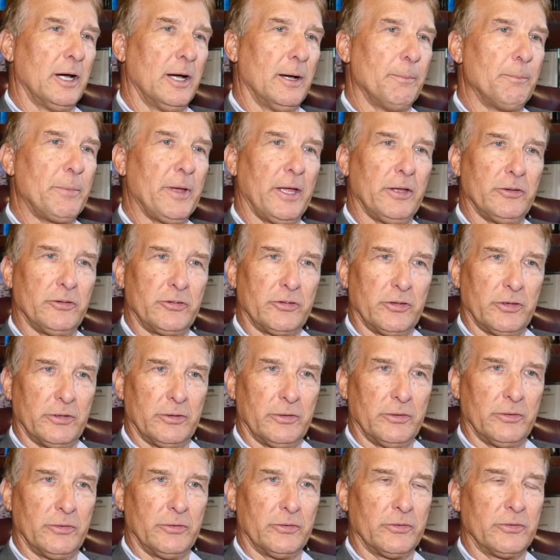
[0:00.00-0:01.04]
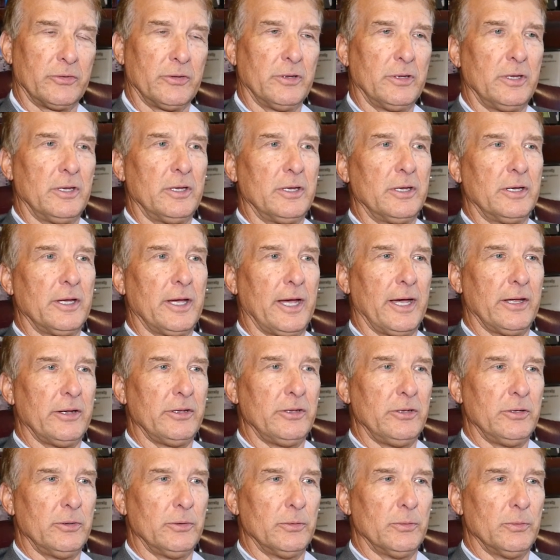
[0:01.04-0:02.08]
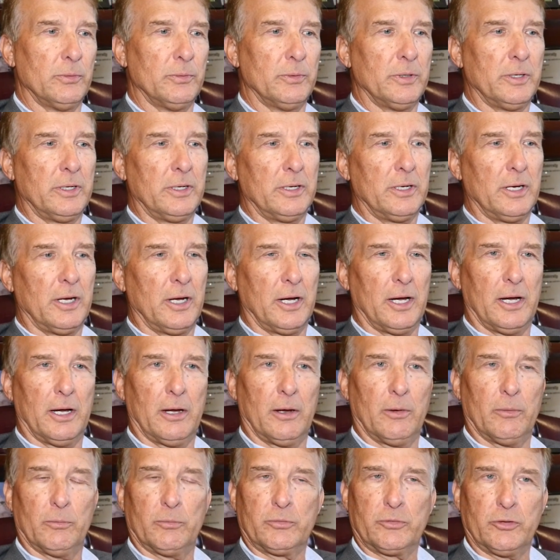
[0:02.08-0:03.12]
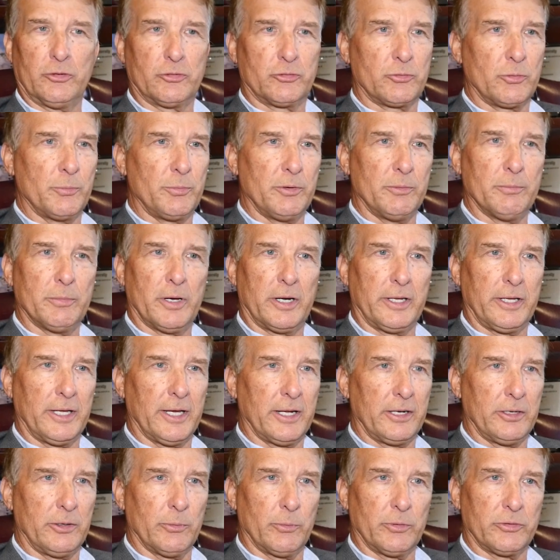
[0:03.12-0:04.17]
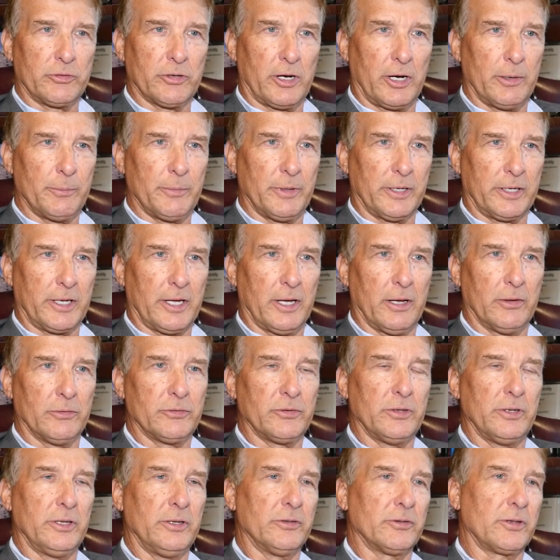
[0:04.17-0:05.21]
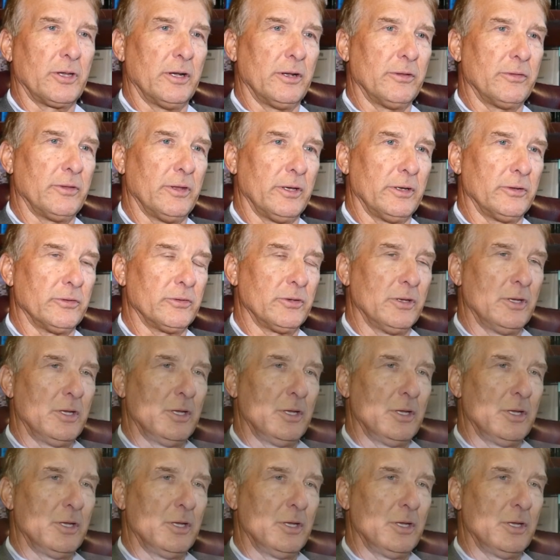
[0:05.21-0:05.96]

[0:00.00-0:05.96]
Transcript: pensions, how do you distribute money out of your retirement accounts and these kind of things.